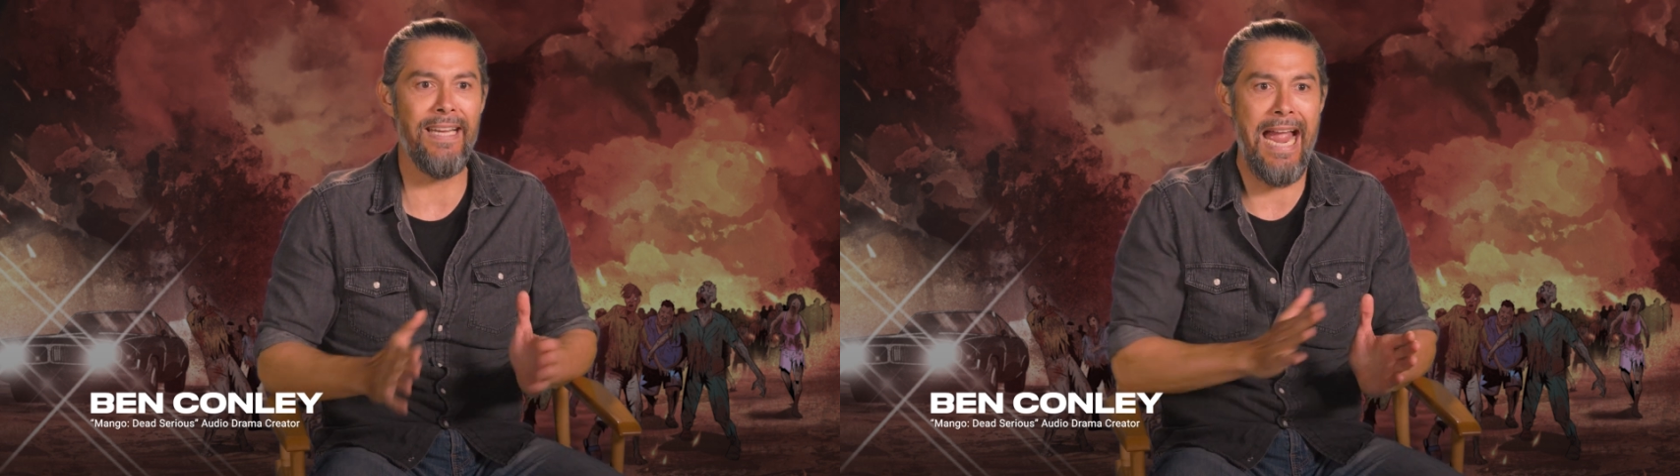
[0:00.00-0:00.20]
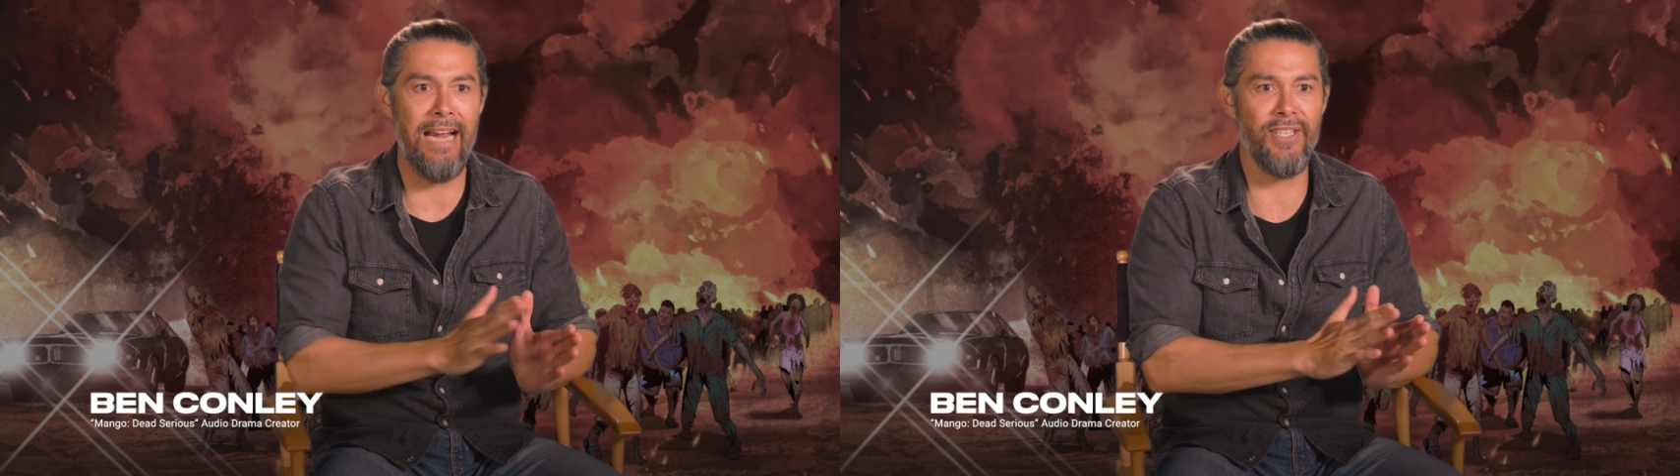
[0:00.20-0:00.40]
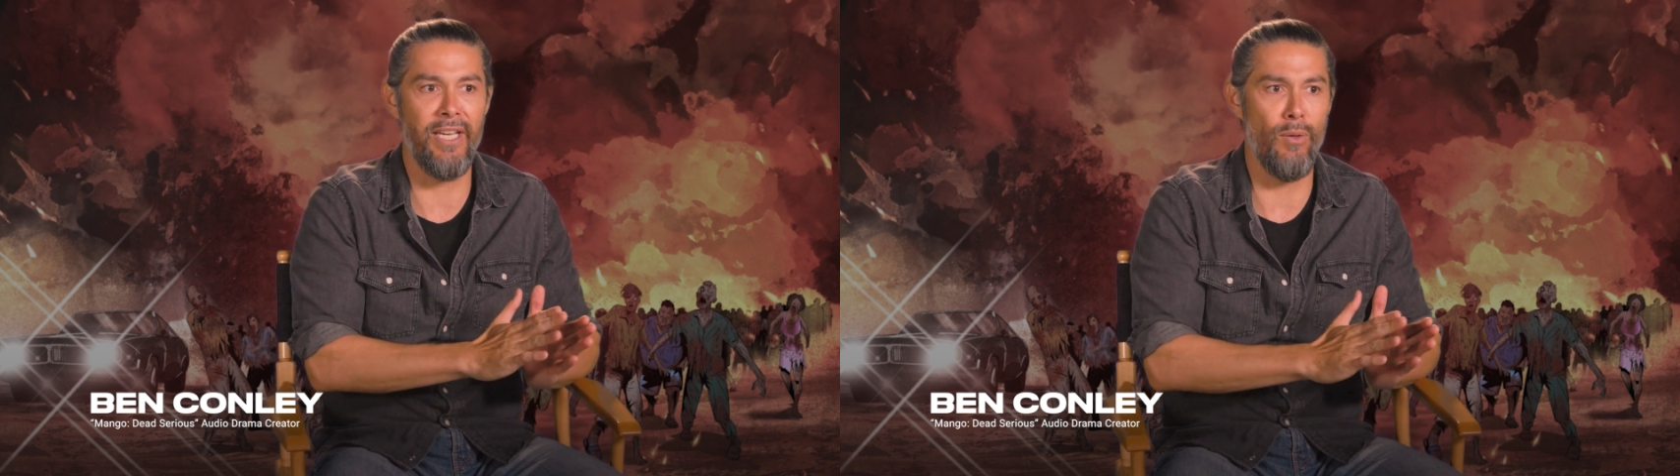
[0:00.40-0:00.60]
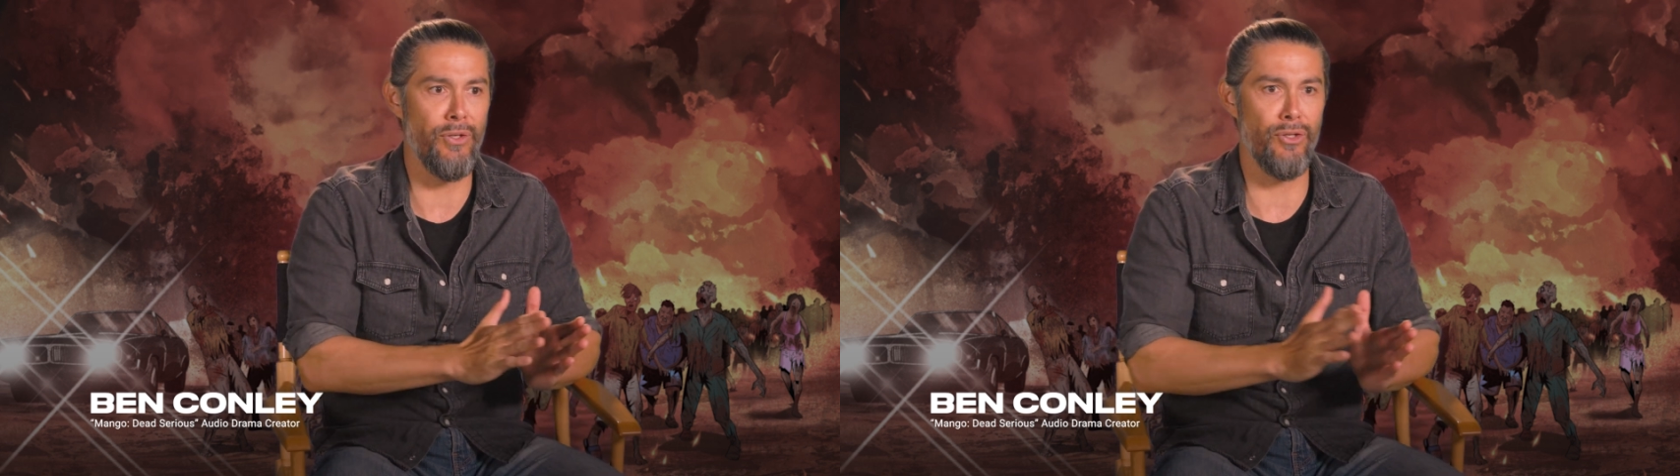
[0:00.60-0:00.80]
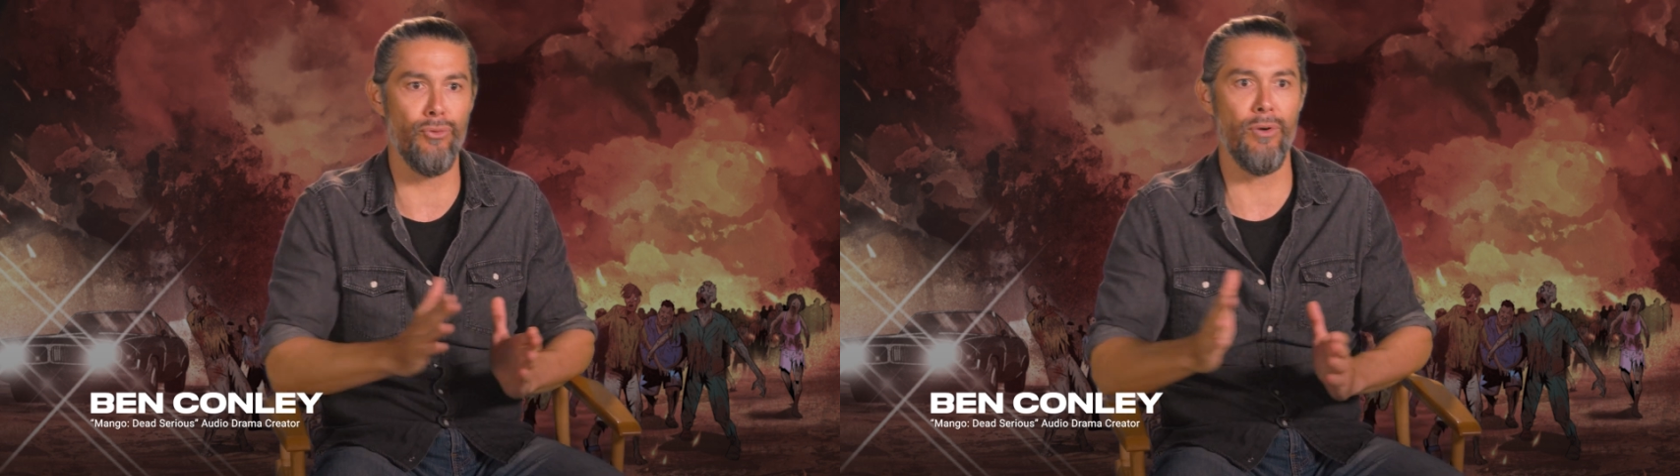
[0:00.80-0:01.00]
the accent
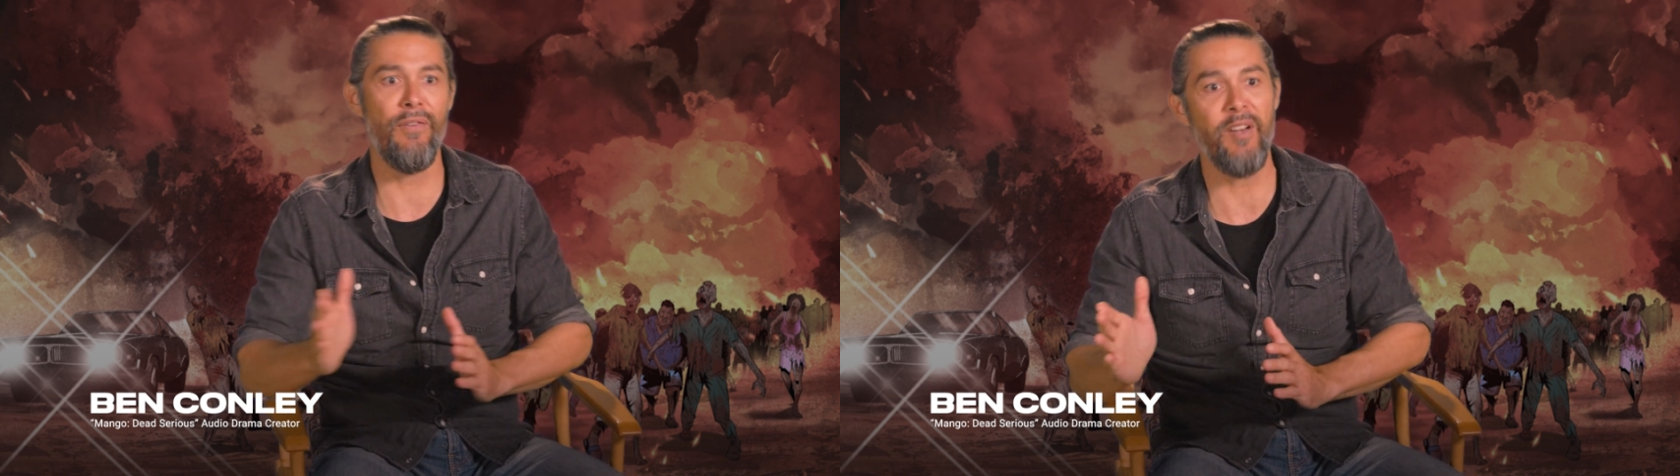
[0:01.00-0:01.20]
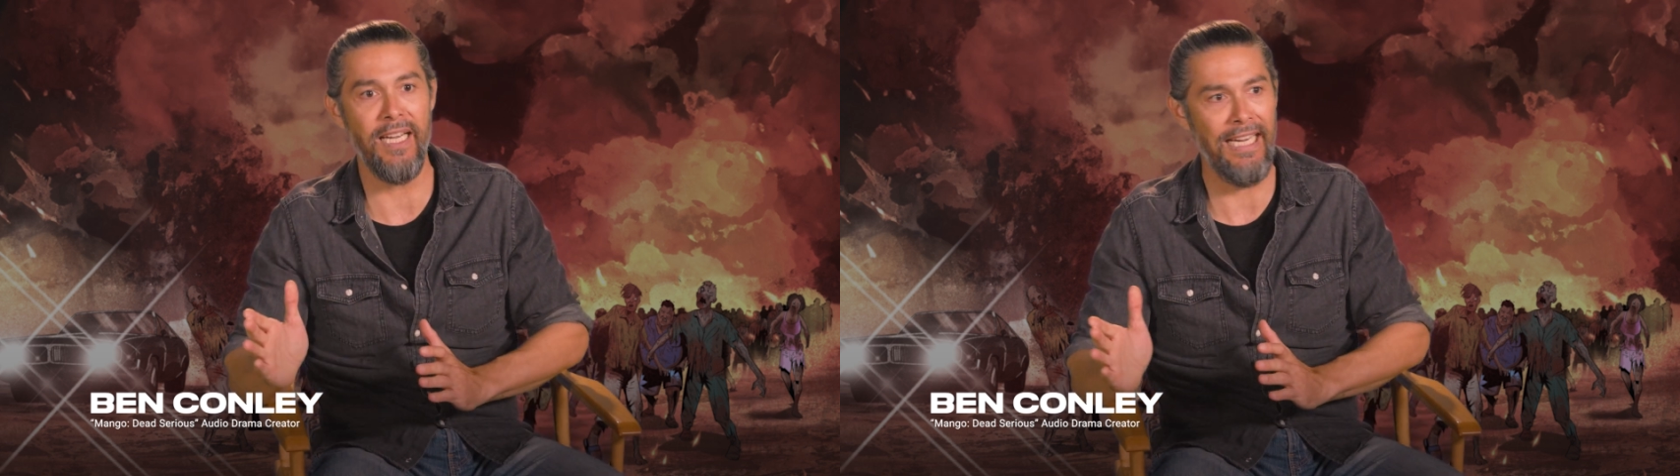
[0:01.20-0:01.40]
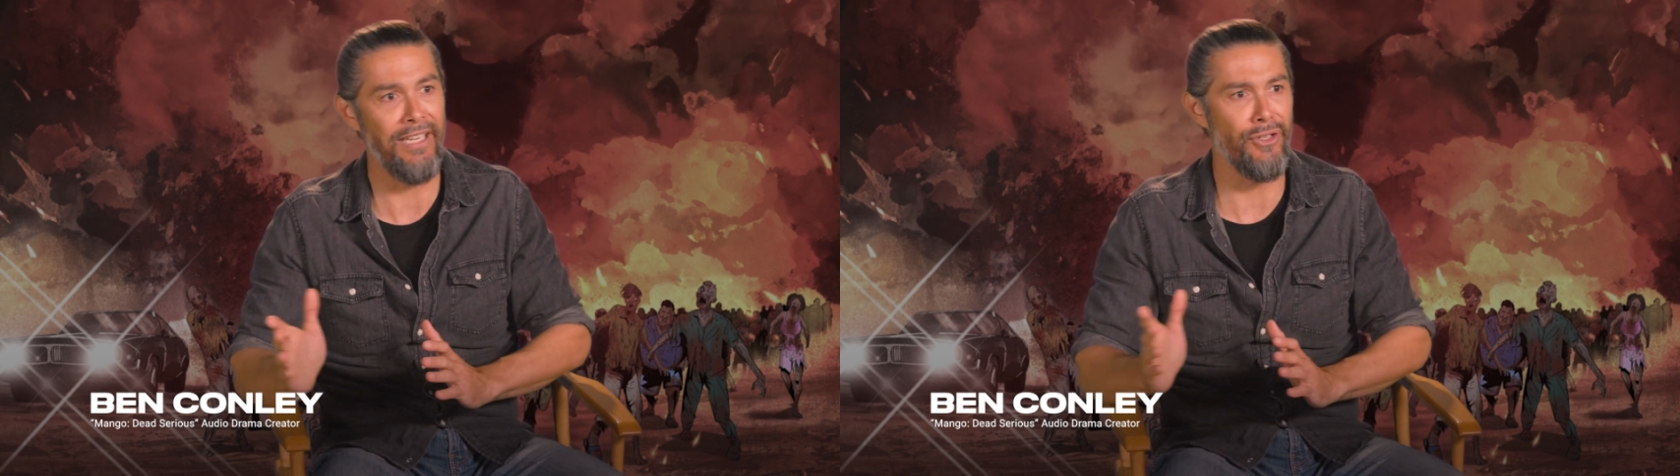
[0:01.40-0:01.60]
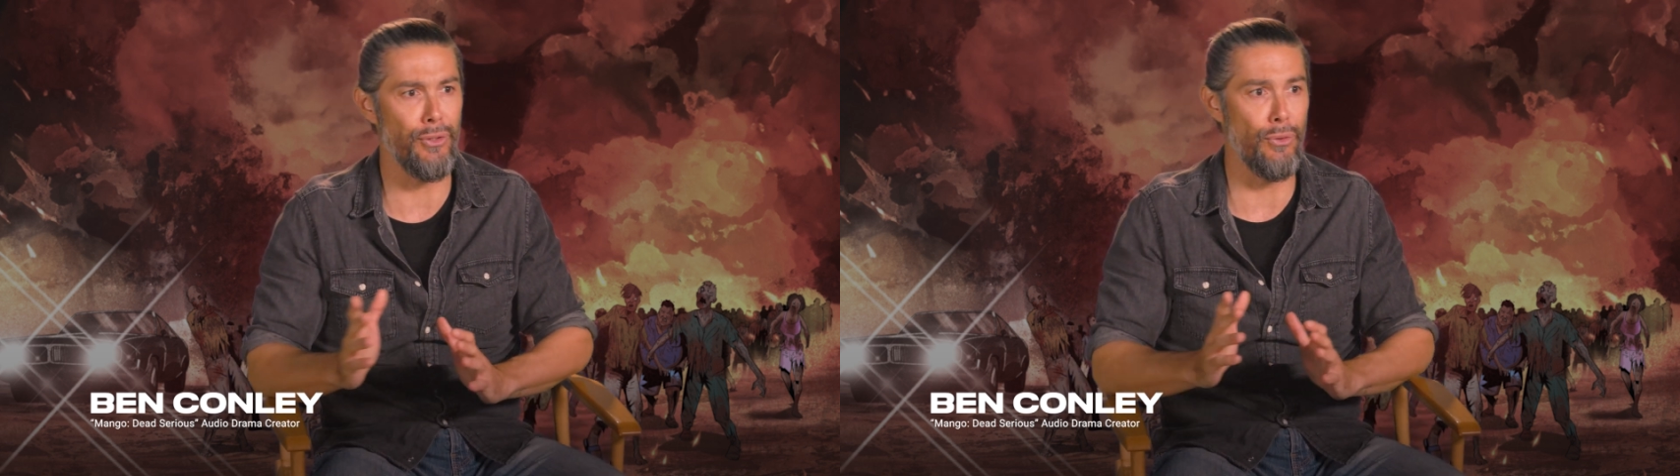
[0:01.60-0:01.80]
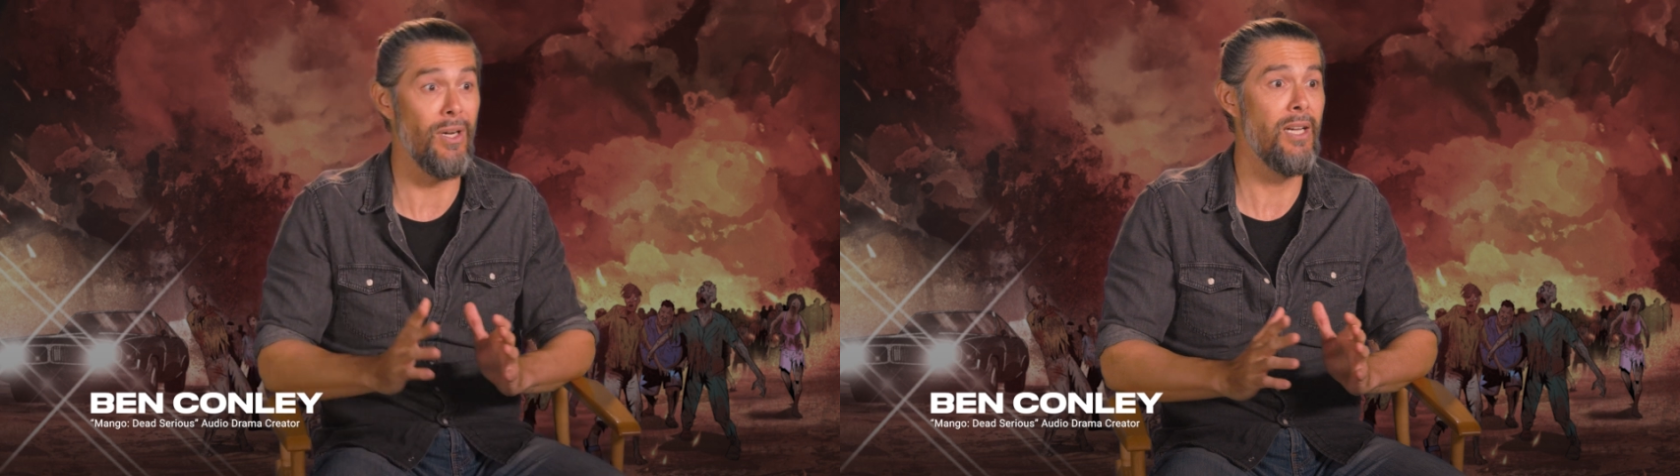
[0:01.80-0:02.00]
was drifting
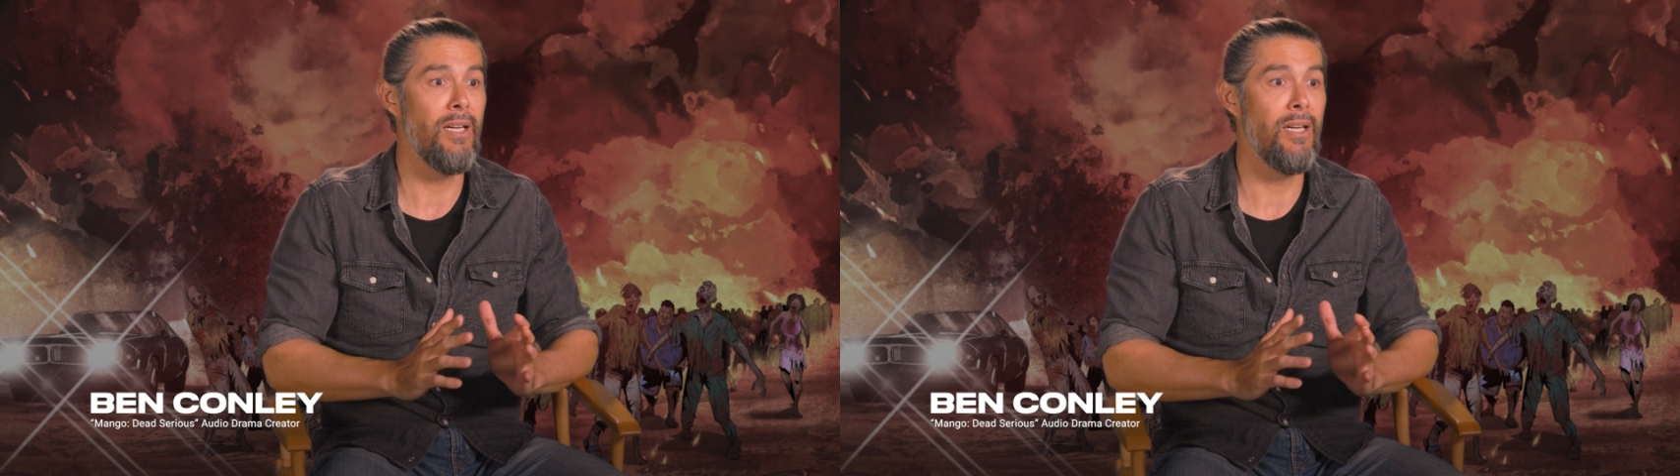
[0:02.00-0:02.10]
into